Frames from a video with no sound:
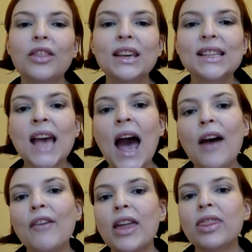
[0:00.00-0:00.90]
These
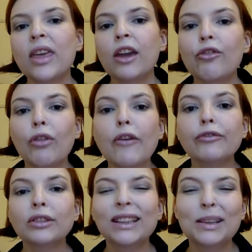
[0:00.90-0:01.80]
have, I think,
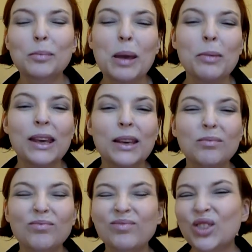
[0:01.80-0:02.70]
roughly
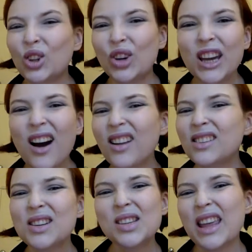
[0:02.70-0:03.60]
maybe 30
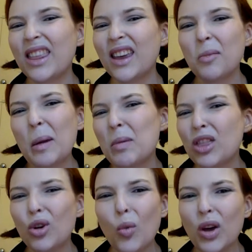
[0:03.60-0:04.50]
colors, I think maybe
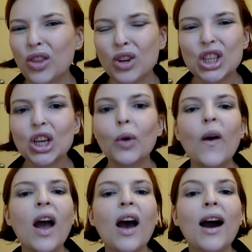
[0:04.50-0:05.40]
31, 32.
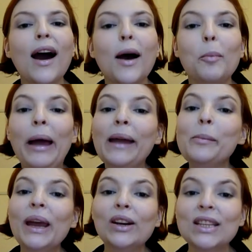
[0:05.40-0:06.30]
By
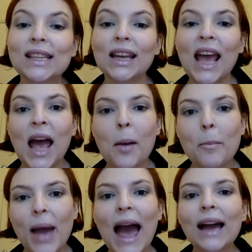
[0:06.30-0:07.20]
comparison,
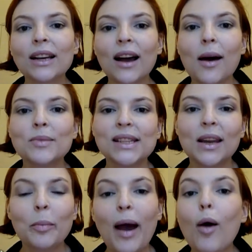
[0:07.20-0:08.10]
MAC comes
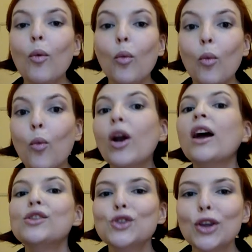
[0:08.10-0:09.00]
in about
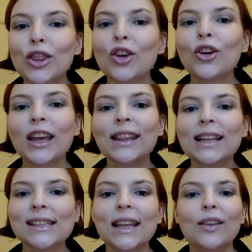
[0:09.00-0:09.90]
130, and
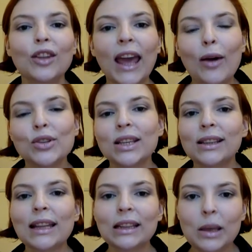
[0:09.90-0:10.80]
that's not even counting
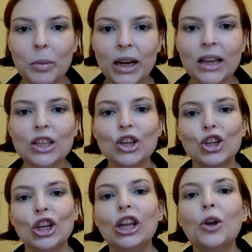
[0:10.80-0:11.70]
like the limited
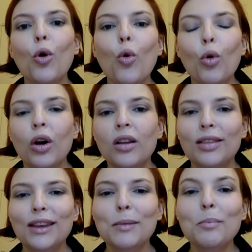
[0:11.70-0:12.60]
edition or
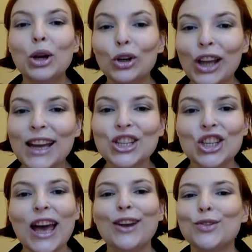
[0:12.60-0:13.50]
the mineralized
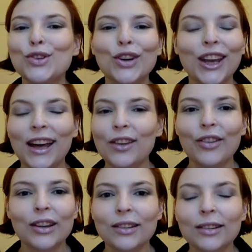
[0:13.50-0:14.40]
shadows or any kind of
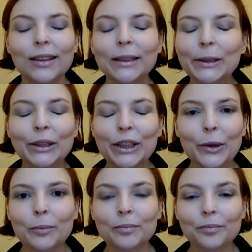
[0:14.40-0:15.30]
other, you
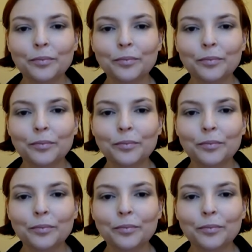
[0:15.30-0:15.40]
know,